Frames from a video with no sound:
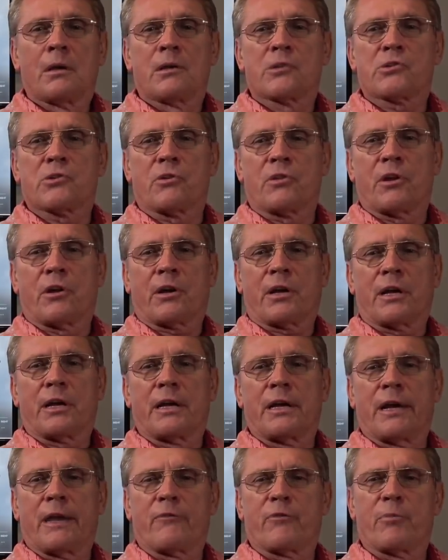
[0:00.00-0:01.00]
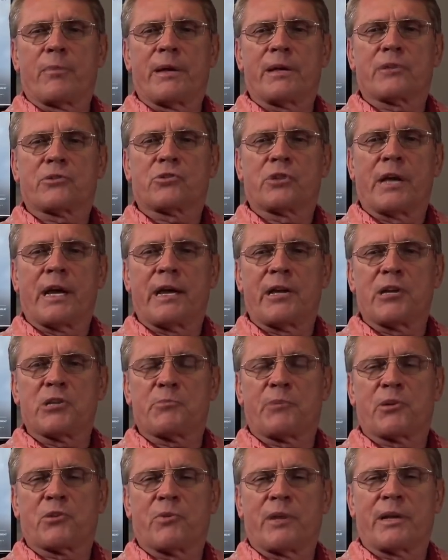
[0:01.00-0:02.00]
So there can never be a
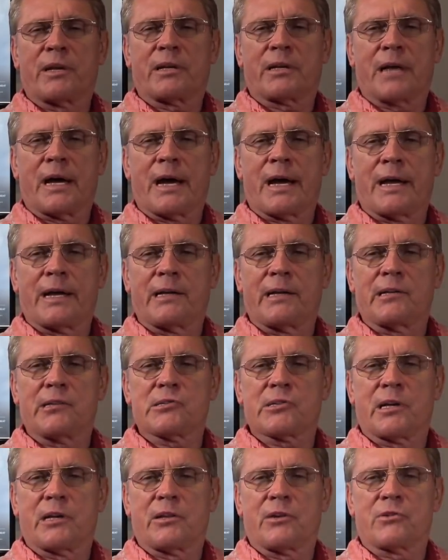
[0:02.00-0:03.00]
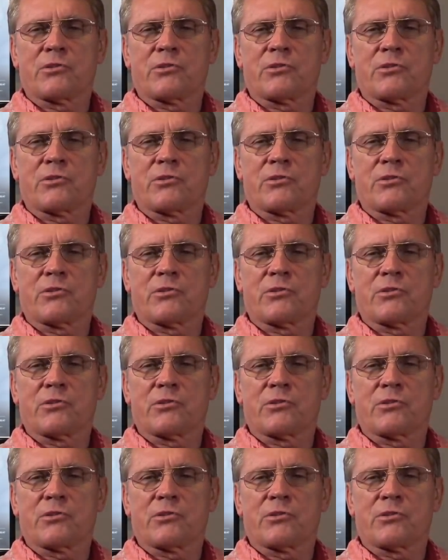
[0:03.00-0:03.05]
change between kinds, and